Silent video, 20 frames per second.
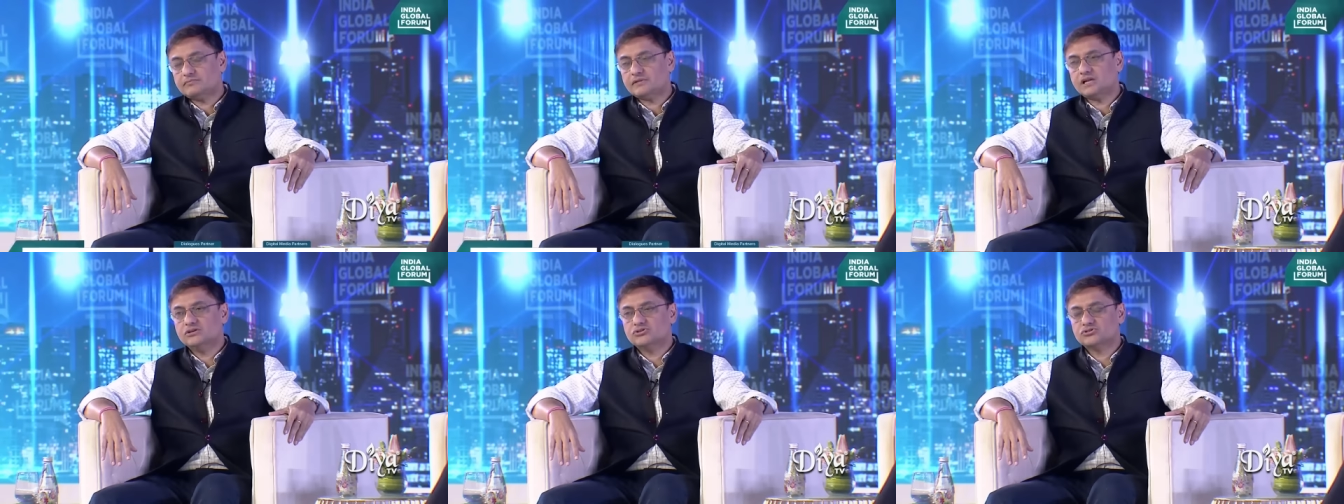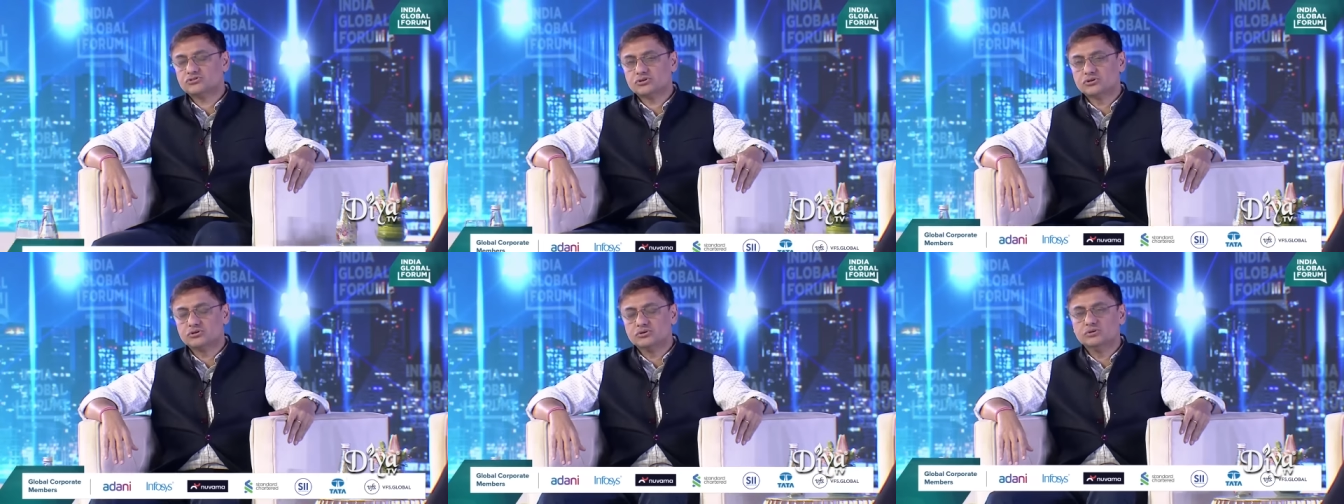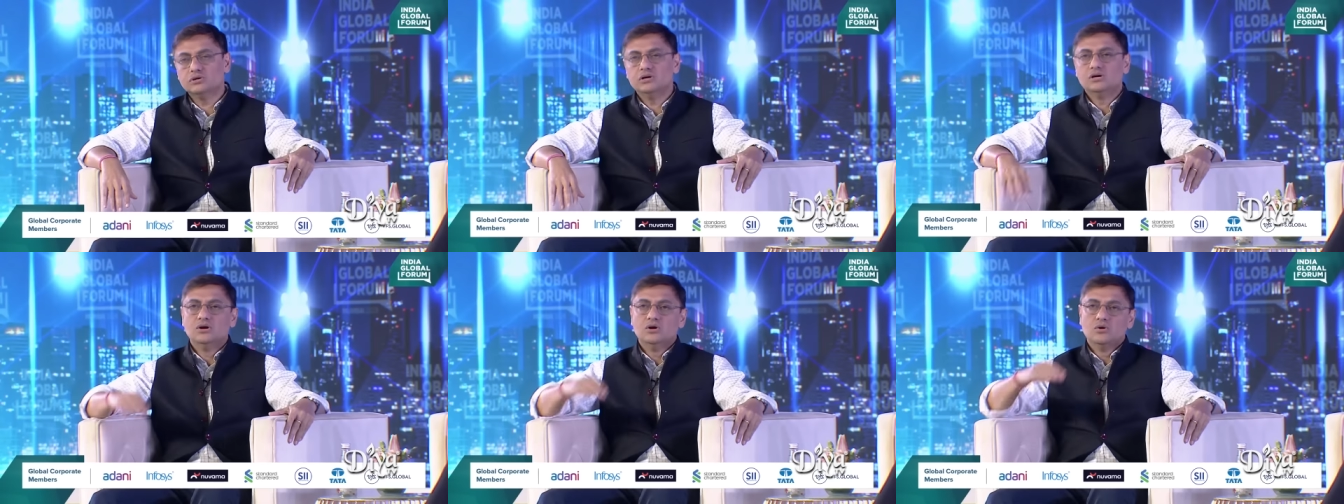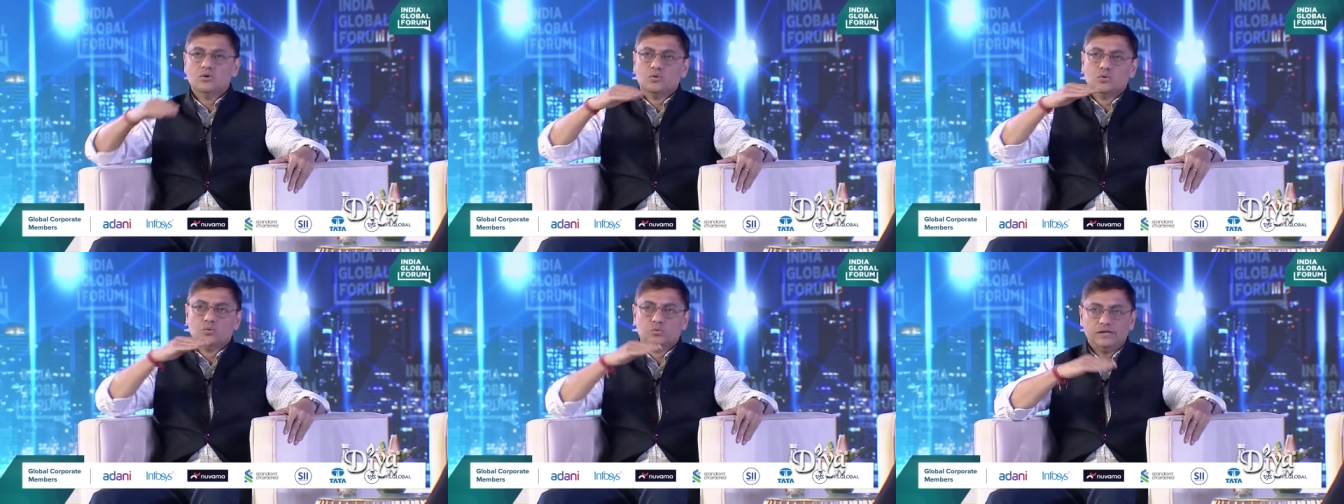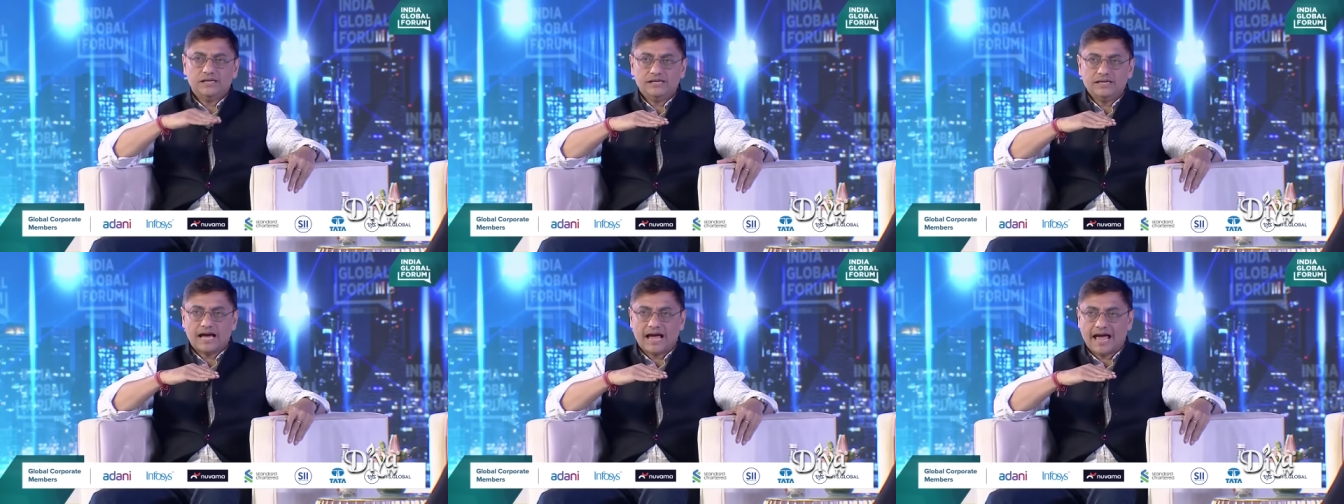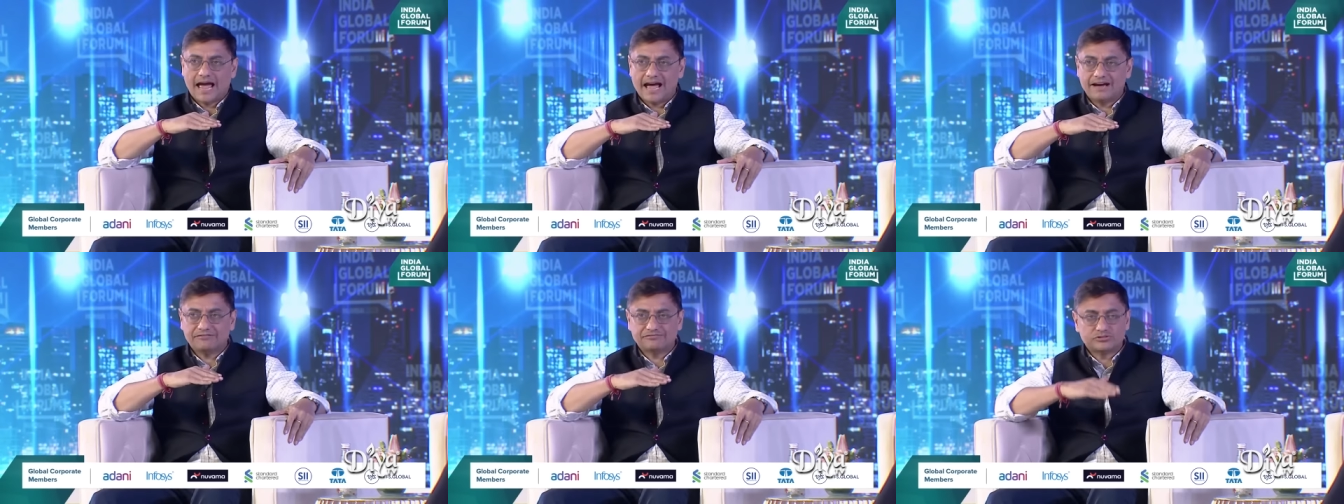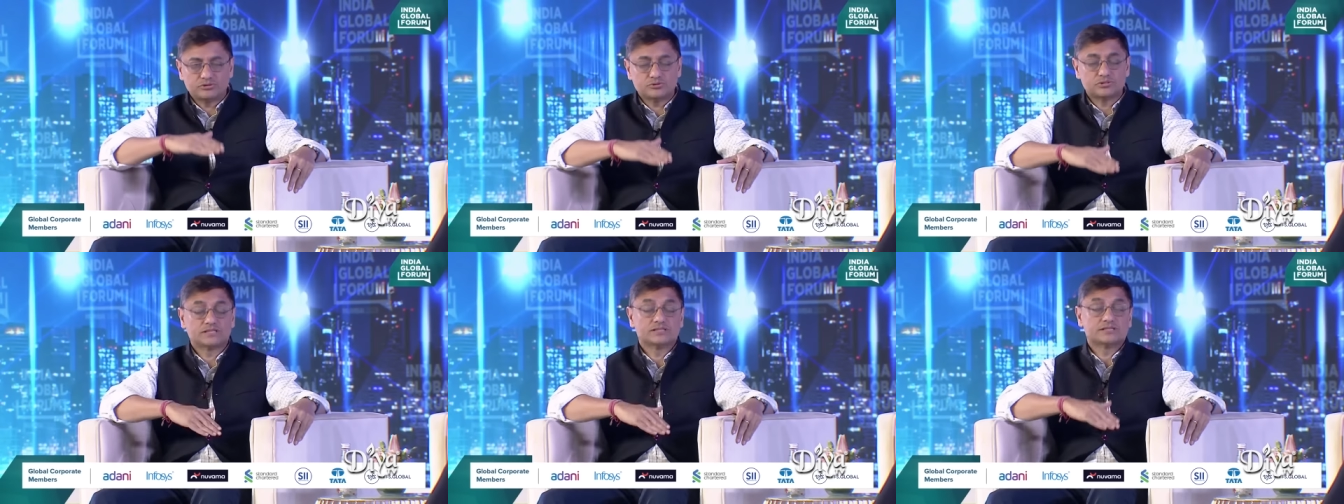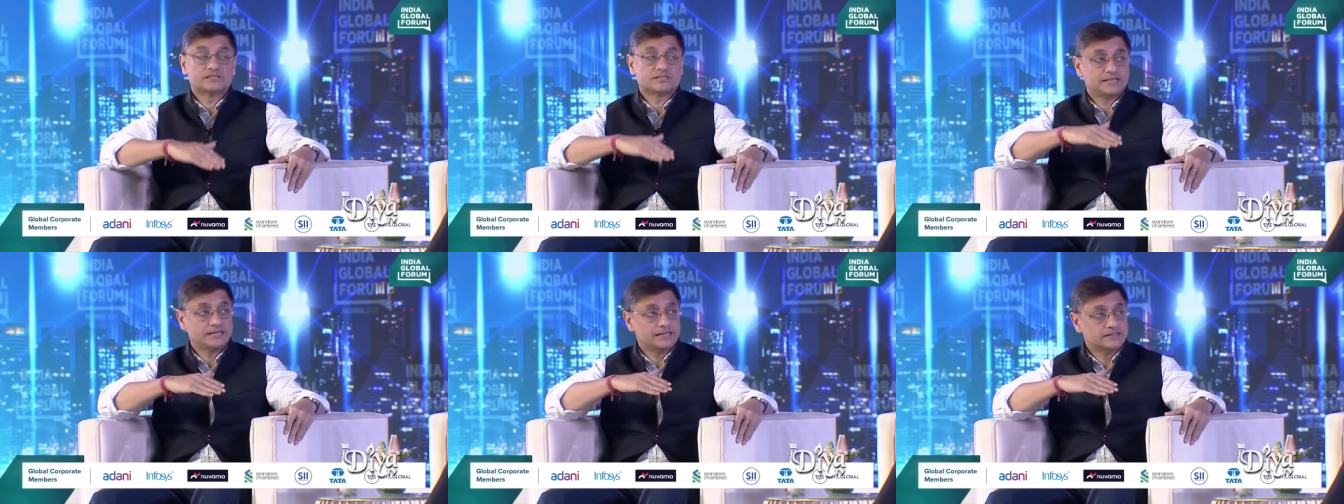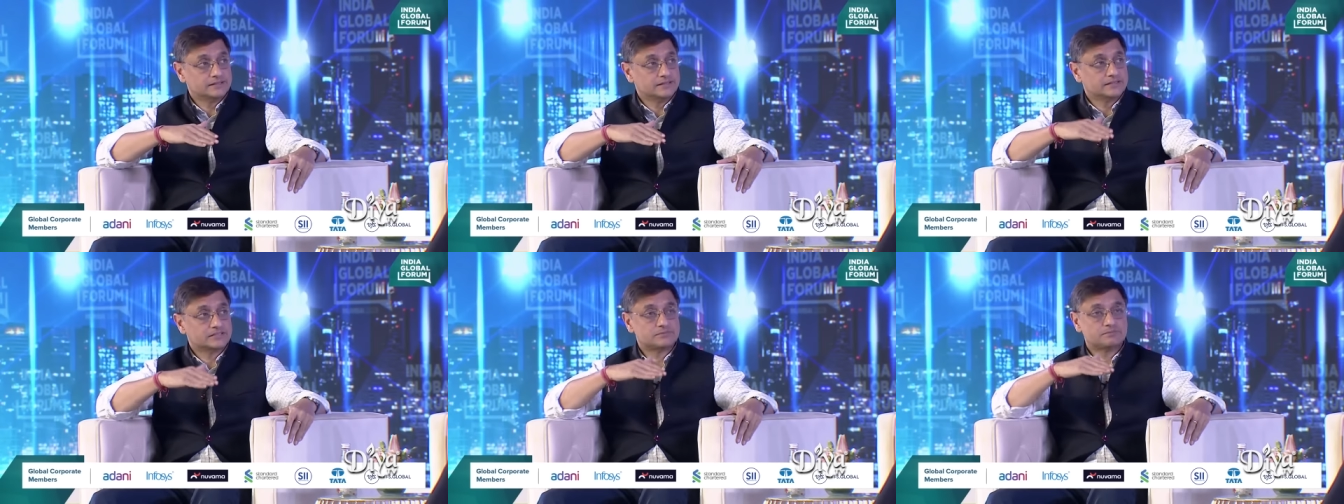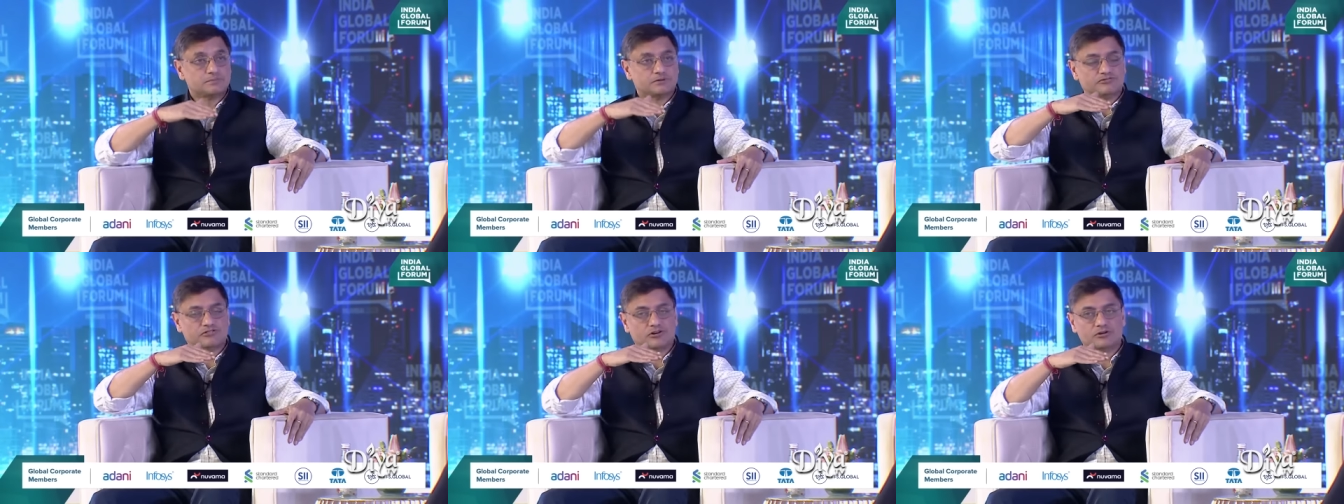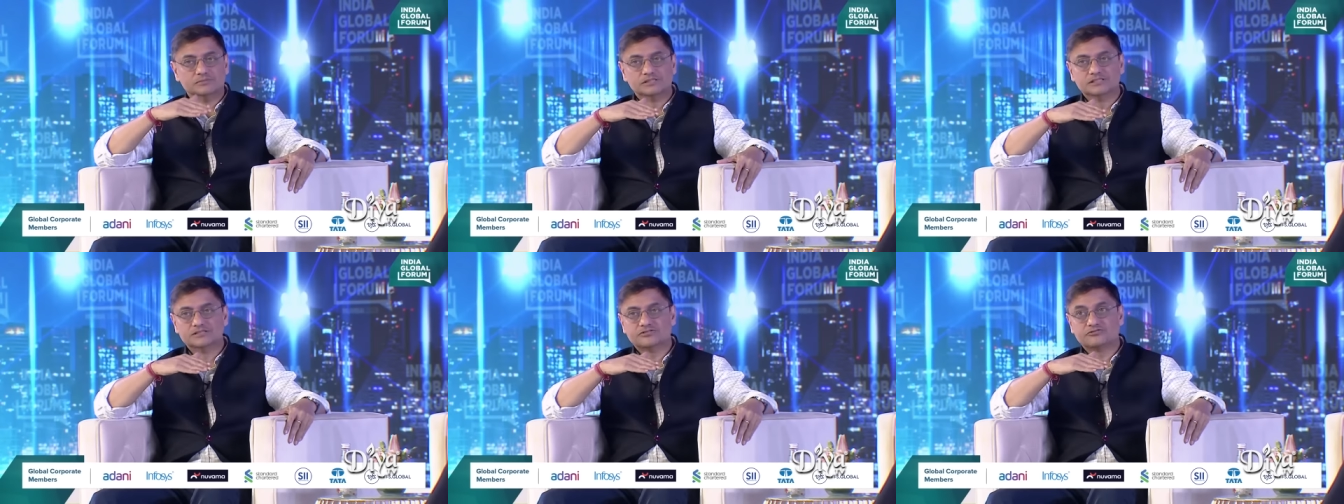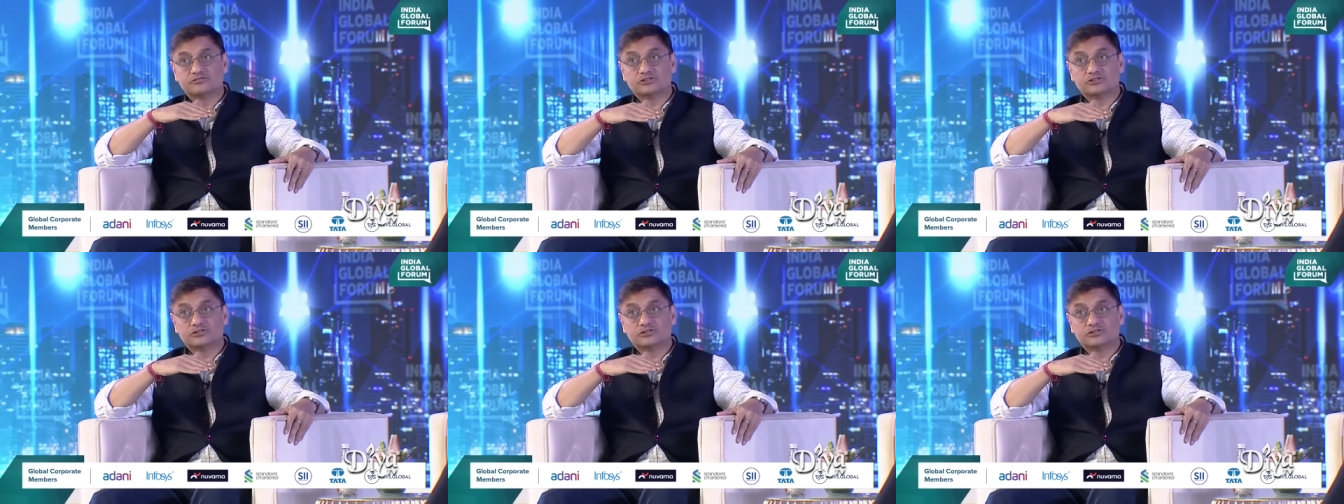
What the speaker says: So we have to sustain this performance